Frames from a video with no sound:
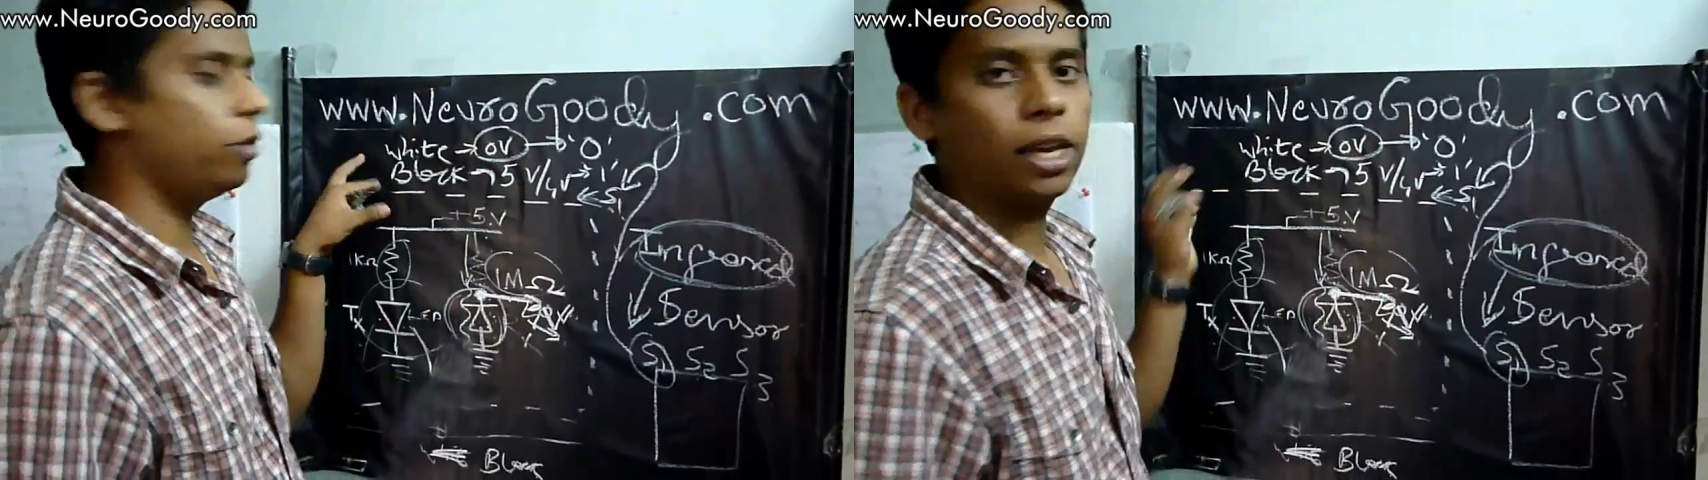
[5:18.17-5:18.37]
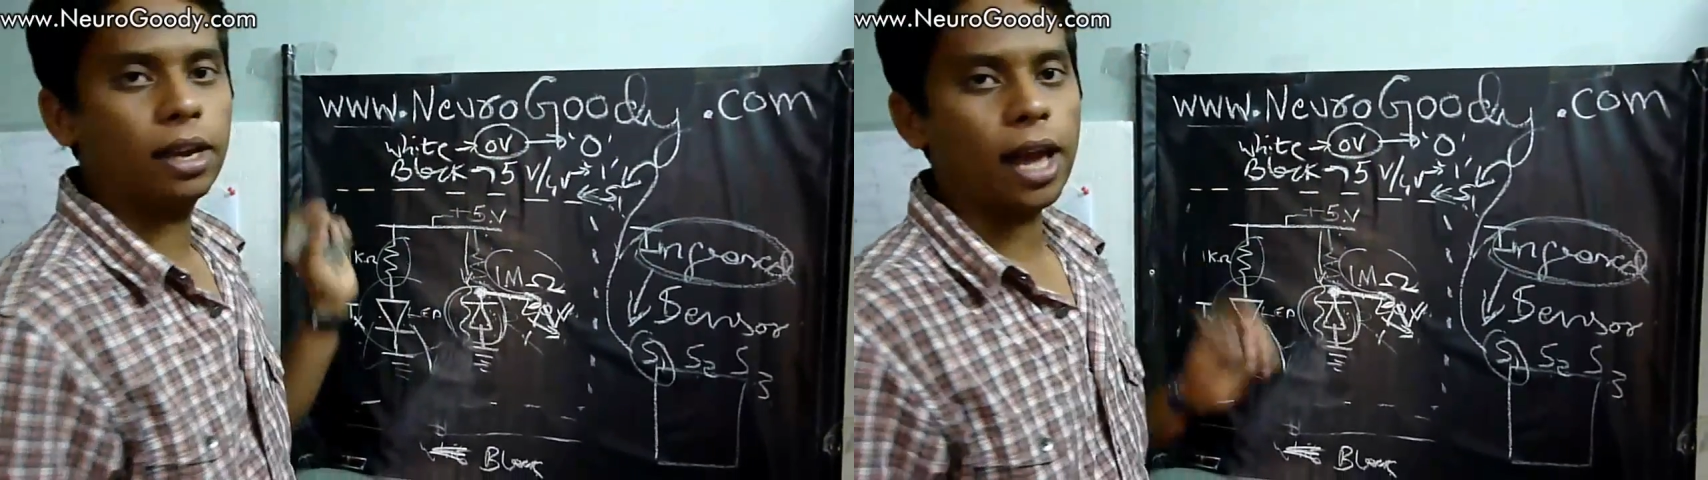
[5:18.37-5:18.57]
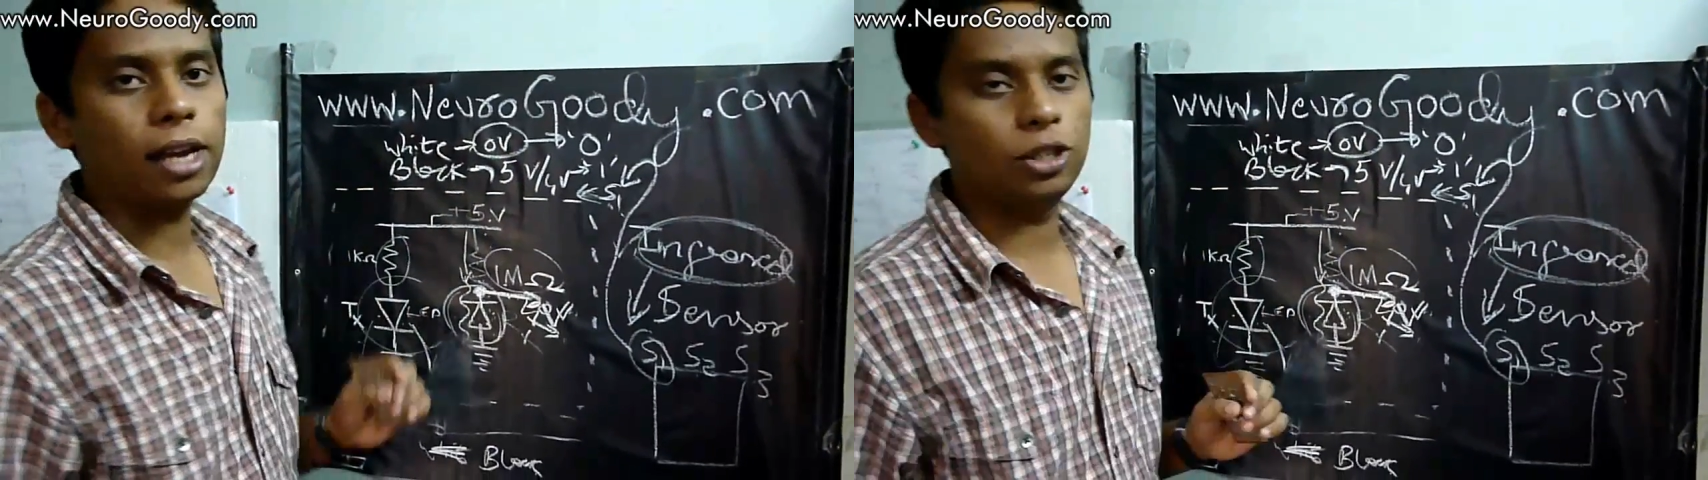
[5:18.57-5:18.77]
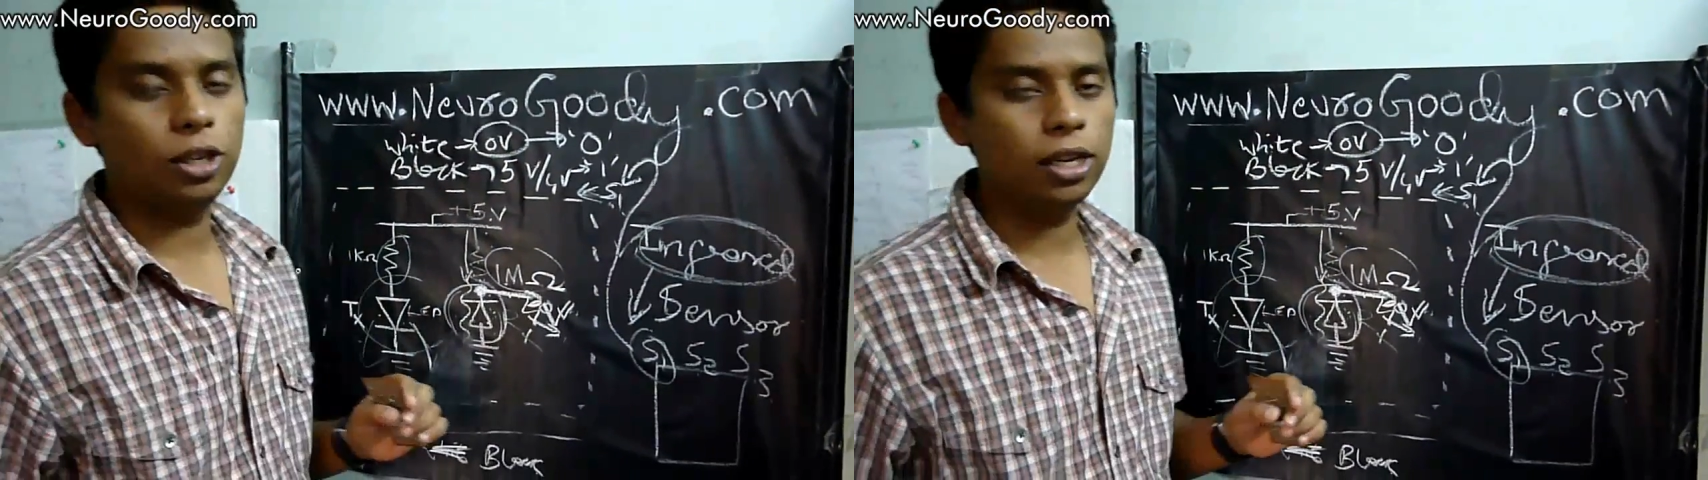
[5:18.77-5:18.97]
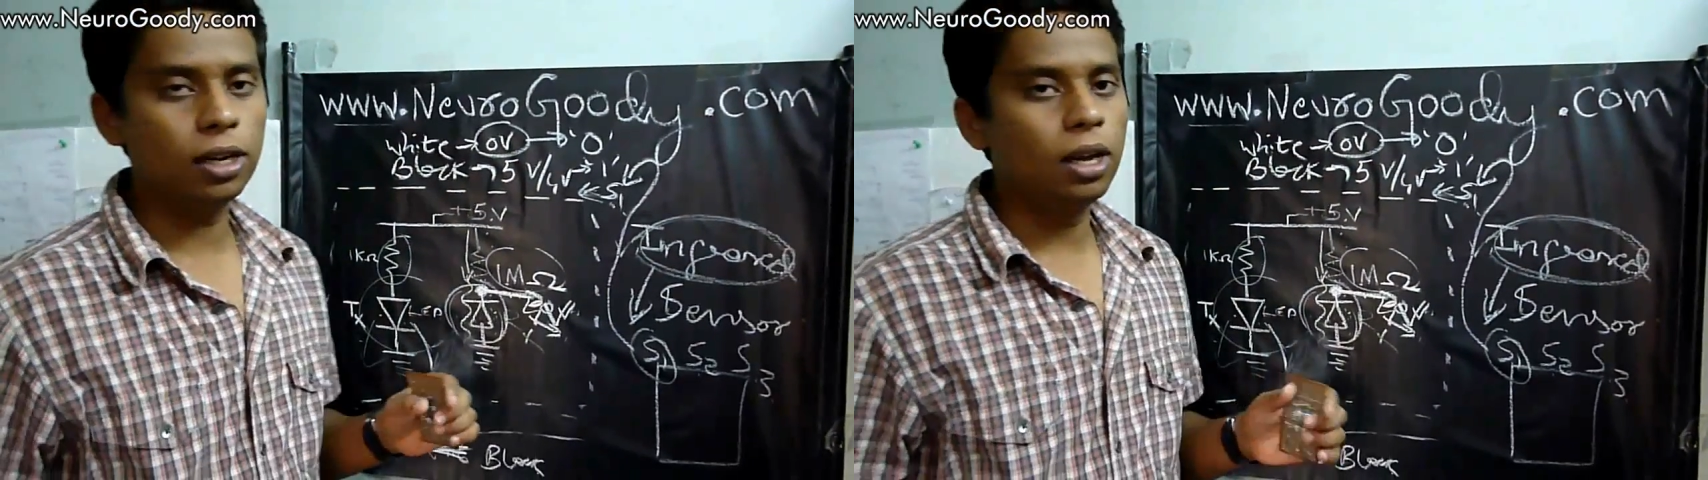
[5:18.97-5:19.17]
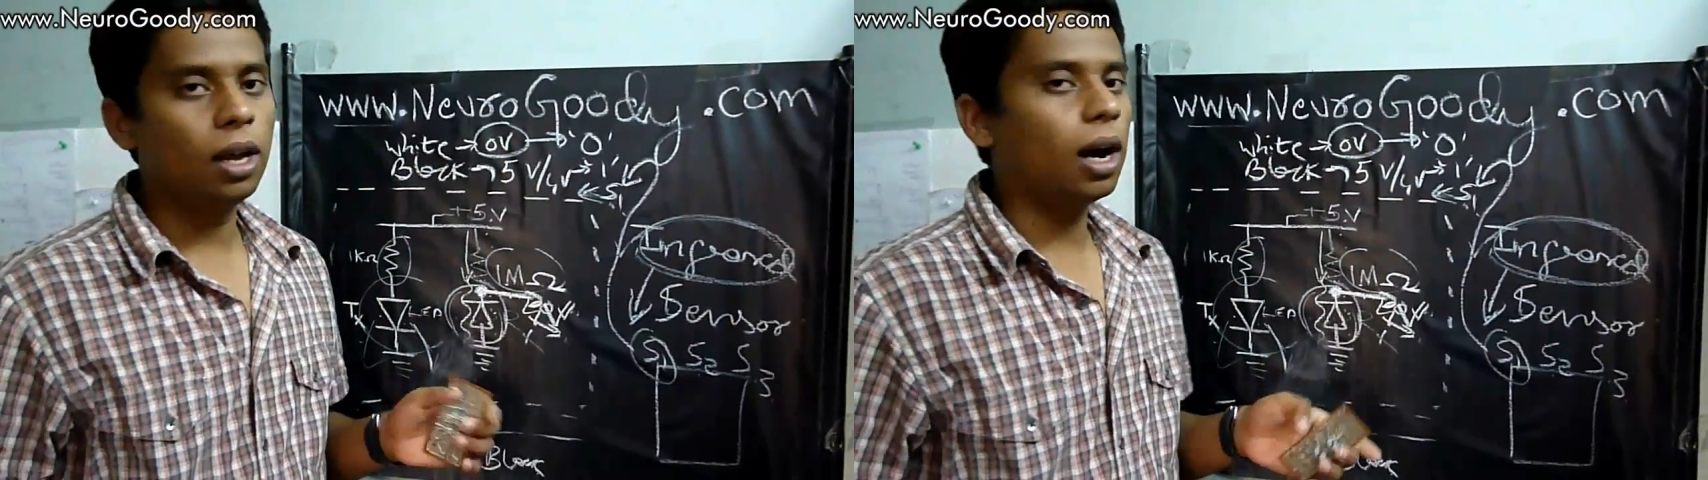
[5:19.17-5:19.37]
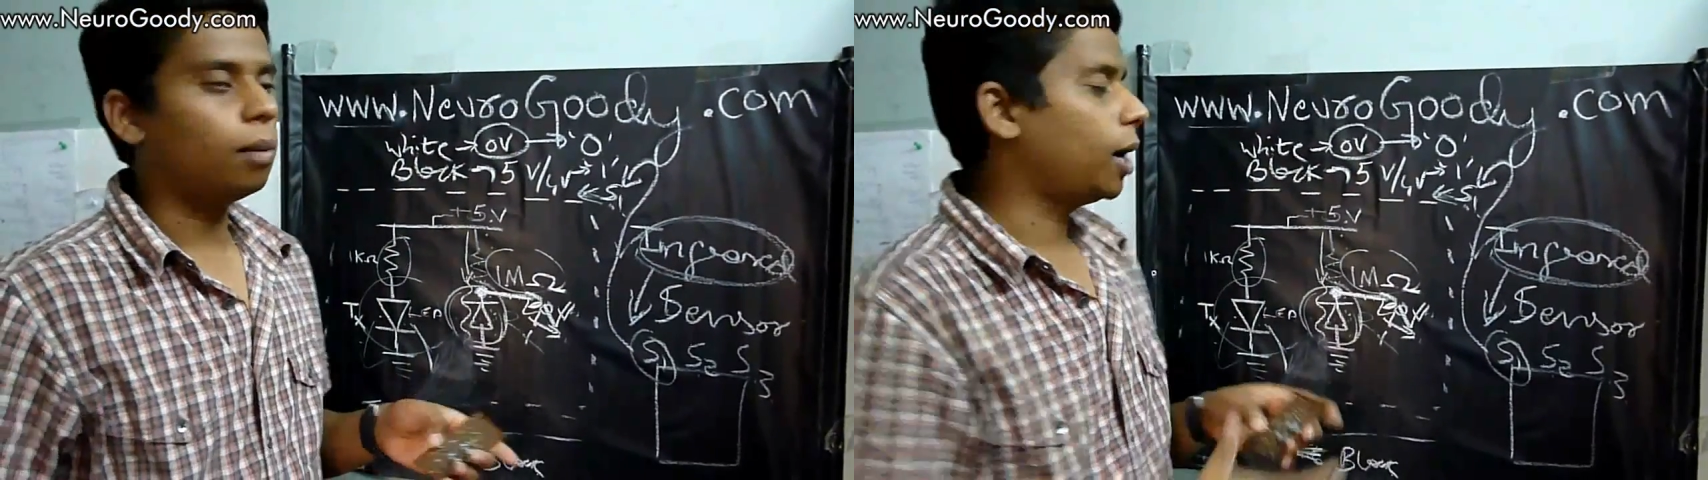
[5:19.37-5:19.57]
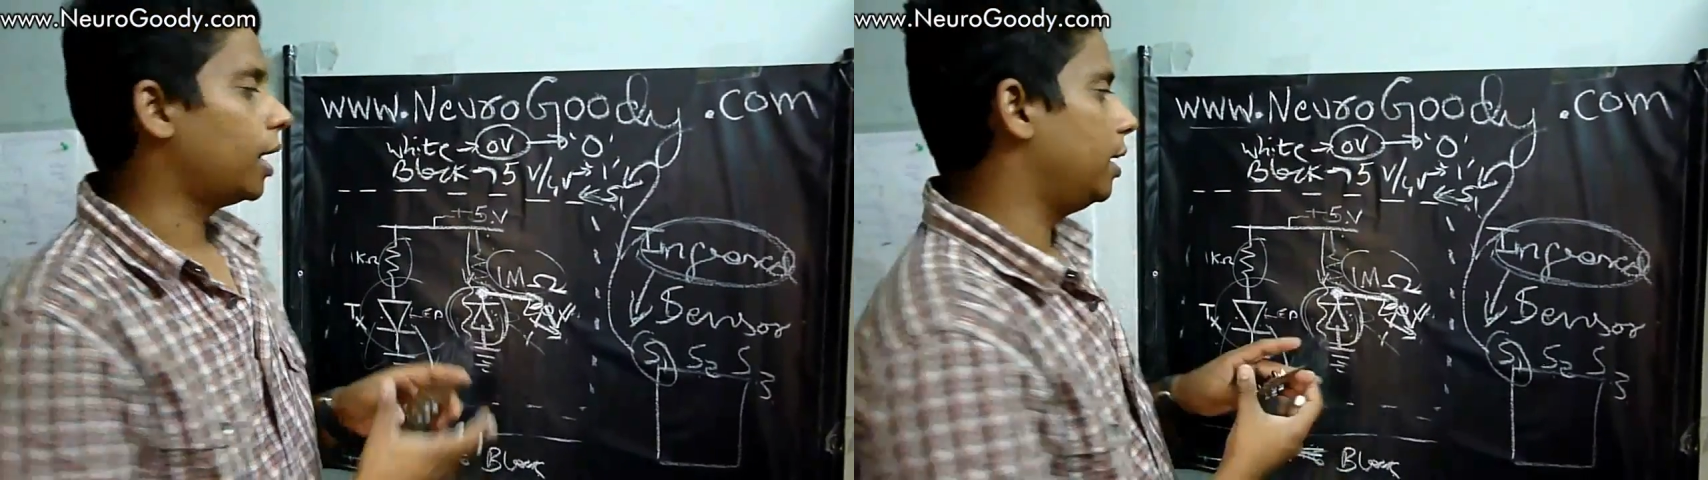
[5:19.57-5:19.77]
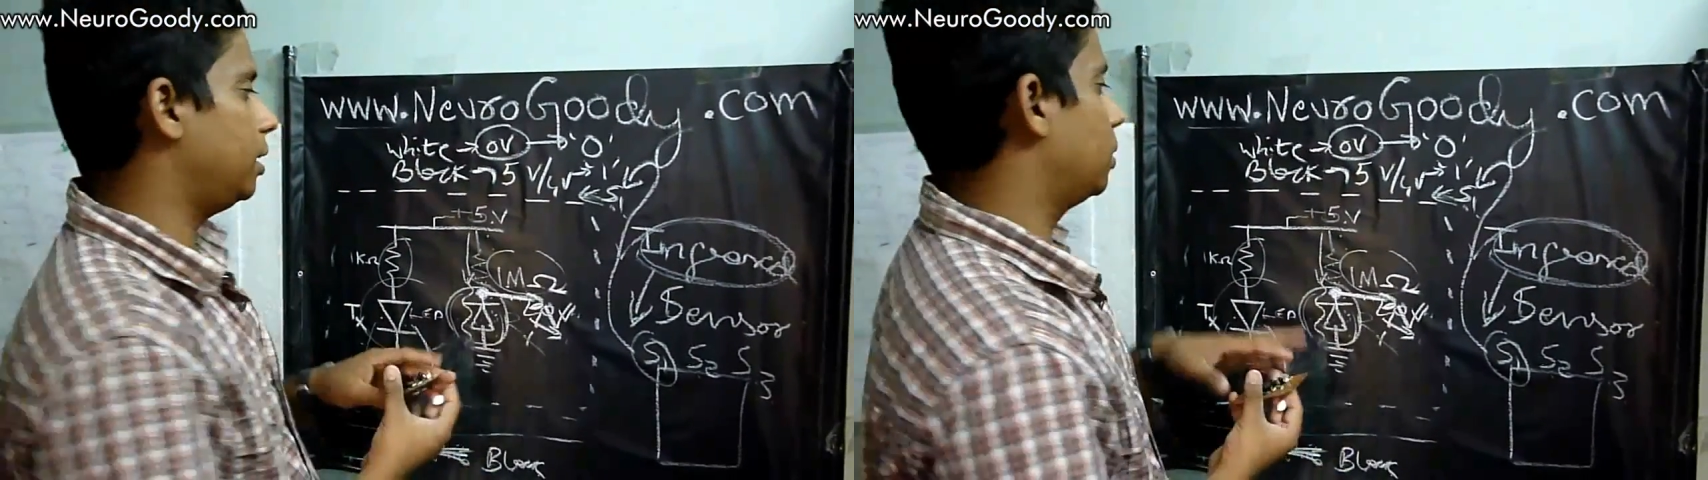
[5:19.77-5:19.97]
we can actually apply it